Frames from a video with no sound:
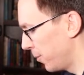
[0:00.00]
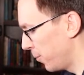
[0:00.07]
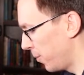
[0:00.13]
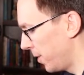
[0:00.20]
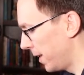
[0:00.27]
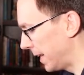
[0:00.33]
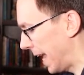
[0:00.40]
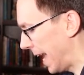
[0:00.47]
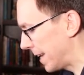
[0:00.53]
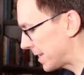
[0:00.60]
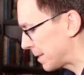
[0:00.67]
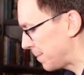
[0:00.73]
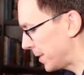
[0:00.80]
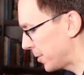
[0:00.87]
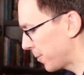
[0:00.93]
1
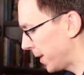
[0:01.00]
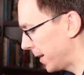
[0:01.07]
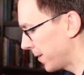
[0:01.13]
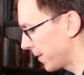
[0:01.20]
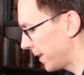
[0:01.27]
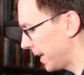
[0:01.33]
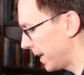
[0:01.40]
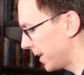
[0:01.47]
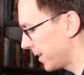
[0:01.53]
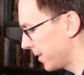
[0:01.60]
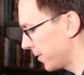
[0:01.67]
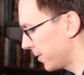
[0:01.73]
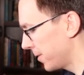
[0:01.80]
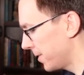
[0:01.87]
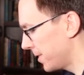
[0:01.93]
has to be greater
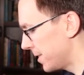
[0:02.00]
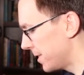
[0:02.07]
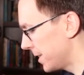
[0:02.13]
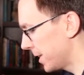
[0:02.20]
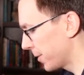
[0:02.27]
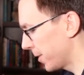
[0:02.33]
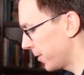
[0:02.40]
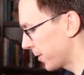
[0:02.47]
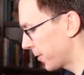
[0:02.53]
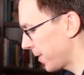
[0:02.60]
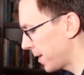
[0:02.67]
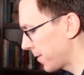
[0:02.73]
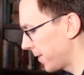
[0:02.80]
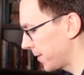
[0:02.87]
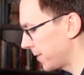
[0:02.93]
than 0, or
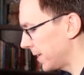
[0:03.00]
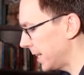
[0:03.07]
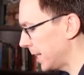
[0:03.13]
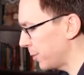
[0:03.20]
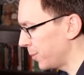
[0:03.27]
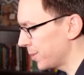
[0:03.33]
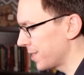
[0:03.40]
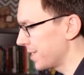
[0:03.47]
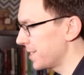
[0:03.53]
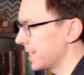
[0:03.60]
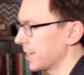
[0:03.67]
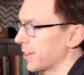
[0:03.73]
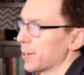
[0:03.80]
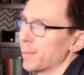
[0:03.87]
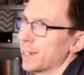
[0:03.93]
greater than or equal to
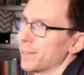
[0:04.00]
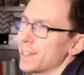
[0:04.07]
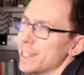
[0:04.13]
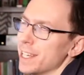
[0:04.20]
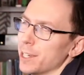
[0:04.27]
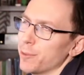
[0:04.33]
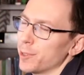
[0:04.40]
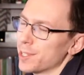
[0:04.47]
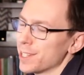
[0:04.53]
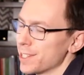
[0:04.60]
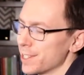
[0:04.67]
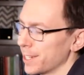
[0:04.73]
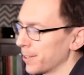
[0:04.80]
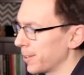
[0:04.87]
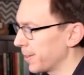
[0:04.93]
0, but if it's equal to
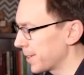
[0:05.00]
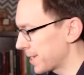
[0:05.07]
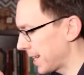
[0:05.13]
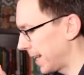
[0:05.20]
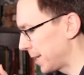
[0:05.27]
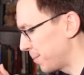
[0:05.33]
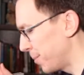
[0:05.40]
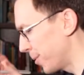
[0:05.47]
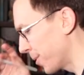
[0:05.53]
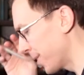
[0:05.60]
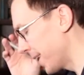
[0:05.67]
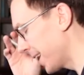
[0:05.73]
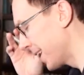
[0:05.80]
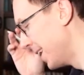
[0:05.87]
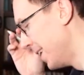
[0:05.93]
0, it's kind of
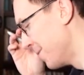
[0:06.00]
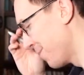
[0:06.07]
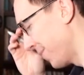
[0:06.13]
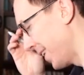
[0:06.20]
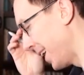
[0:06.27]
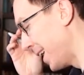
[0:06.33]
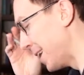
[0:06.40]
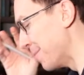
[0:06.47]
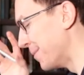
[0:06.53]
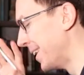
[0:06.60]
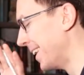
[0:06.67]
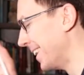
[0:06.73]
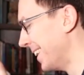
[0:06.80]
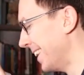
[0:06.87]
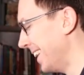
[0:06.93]
boring.
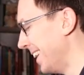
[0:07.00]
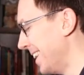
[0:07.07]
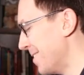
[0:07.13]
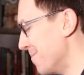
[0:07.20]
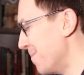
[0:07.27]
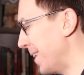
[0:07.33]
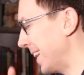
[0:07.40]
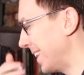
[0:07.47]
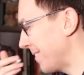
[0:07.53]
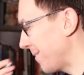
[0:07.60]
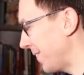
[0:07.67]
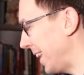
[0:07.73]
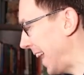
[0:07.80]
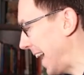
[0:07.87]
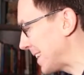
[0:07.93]
Um,
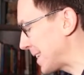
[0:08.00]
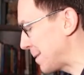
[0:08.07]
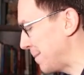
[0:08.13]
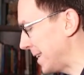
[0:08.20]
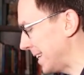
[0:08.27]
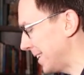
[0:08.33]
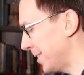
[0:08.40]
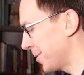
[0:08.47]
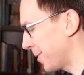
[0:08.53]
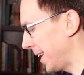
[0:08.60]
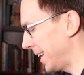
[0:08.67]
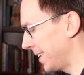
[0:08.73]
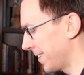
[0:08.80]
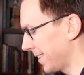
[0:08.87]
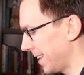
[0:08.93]
but it has to be
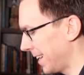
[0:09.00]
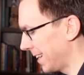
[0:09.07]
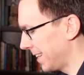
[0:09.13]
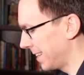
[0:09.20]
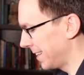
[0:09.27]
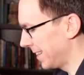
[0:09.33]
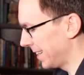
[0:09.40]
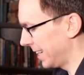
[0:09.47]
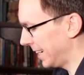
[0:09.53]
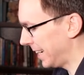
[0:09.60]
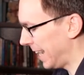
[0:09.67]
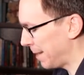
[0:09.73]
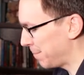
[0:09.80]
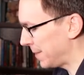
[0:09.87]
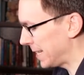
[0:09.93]
greater than, uh, it
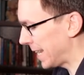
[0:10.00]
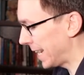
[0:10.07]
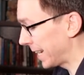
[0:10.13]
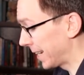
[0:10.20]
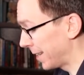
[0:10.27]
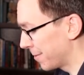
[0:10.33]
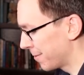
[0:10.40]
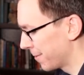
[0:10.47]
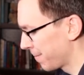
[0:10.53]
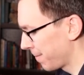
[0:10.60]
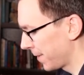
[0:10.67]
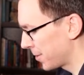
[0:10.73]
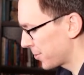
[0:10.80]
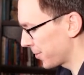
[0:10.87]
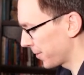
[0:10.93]
can't be negative,
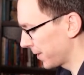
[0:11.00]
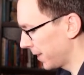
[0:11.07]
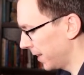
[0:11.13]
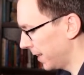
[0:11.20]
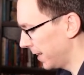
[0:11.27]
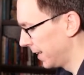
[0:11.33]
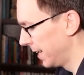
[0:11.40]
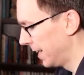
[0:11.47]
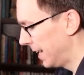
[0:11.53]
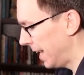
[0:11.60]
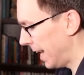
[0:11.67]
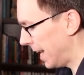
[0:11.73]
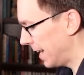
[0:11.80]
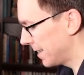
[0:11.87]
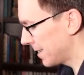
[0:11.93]
certainly.
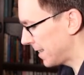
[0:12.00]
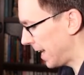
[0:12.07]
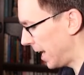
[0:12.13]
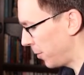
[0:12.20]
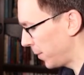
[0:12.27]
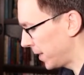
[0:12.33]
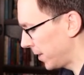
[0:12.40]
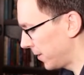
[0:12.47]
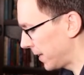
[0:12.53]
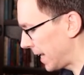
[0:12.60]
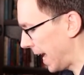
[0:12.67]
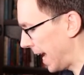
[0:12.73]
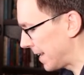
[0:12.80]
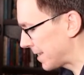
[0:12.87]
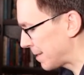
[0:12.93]
And now we know that
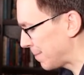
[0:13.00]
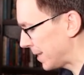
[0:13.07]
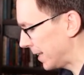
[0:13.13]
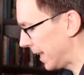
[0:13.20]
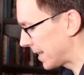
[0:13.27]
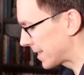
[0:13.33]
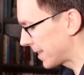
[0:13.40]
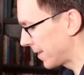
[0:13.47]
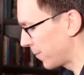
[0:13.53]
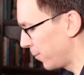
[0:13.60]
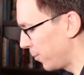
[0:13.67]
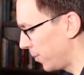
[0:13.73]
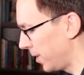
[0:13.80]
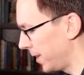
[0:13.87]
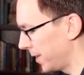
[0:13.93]
it has to be less
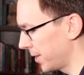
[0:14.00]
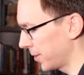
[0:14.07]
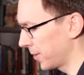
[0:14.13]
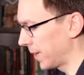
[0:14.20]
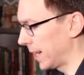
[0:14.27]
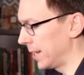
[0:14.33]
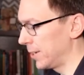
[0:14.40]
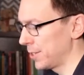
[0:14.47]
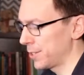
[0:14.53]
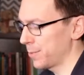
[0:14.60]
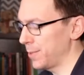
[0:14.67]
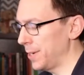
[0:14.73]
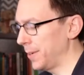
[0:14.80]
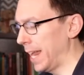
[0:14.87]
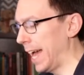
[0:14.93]
than one, or
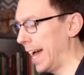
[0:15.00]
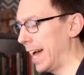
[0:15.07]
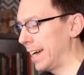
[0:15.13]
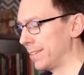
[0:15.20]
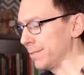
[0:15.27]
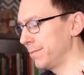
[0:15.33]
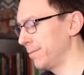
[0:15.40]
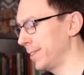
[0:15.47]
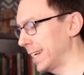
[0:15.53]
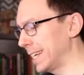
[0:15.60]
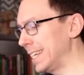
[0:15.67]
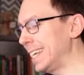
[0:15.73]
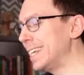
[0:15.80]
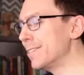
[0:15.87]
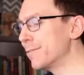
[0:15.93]
else we would have like
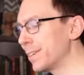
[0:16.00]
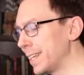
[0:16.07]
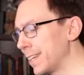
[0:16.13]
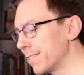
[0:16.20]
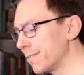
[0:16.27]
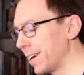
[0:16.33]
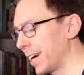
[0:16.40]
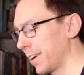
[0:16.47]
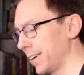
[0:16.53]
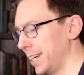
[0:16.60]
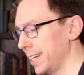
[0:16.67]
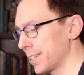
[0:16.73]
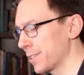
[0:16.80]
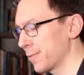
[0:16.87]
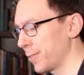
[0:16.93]
an infinite
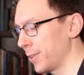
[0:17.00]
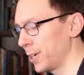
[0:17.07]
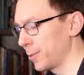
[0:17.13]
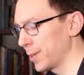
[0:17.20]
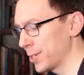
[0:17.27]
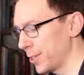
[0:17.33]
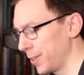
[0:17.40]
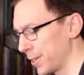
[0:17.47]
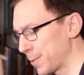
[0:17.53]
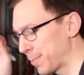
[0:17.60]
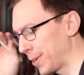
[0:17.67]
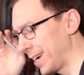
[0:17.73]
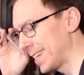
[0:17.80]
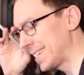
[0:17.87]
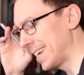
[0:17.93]
variance for our returns
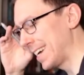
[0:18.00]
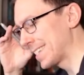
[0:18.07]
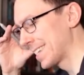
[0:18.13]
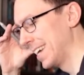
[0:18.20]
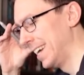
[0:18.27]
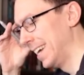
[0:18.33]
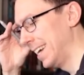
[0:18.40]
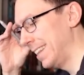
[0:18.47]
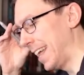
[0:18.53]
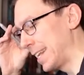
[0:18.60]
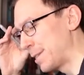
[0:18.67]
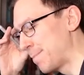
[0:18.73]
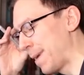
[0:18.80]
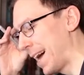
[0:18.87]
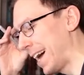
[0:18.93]
process.
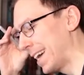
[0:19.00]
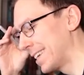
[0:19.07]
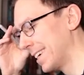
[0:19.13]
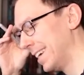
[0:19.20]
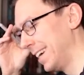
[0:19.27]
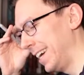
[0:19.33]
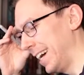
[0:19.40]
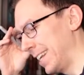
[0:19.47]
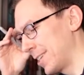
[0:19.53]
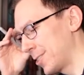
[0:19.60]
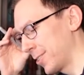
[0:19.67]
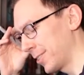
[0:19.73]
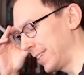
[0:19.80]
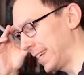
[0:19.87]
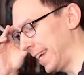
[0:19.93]
That's bad. And it
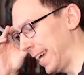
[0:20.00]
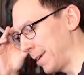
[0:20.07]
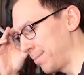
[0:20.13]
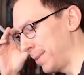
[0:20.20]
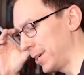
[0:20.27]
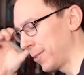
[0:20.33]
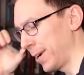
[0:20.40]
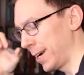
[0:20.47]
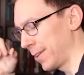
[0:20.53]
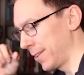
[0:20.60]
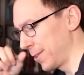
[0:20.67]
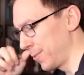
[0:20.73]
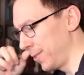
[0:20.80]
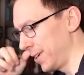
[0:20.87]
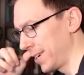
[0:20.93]
certainly can't be greater
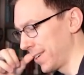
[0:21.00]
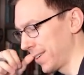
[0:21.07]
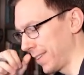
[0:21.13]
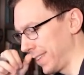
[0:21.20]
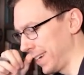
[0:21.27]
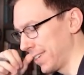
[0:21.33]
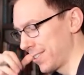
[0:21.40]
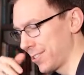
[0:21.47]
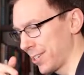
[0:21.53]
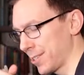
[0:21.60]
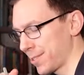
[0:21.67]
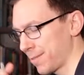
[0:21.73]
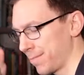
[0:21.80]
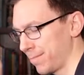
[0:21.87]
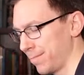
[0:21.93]
than one, or things
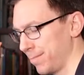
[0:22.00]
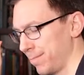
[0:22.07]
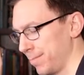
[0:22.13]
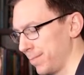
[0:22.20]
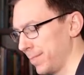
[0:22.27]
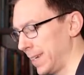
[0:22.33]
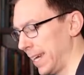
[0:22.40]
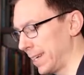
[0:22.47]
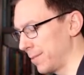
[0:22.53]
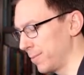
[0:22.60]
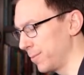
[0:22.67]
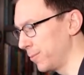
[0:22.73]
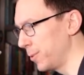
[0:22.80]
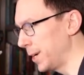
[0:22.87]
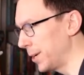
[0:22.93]
just get
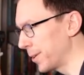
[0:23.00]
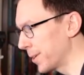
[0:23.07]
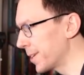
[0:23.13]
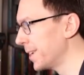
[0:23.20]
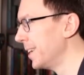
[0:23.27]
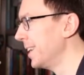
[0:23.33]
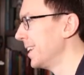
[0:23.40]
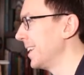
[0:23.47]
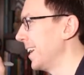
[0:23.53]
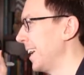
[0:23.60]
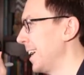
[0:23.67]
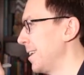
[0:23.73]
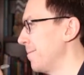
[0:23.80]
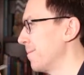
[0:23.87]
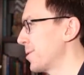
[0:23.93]
weird.
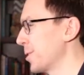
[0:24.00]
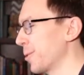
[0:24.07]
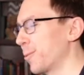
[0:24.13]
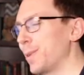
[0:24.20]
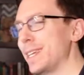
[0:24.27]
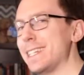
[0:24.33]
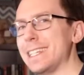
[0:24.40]
Um, so we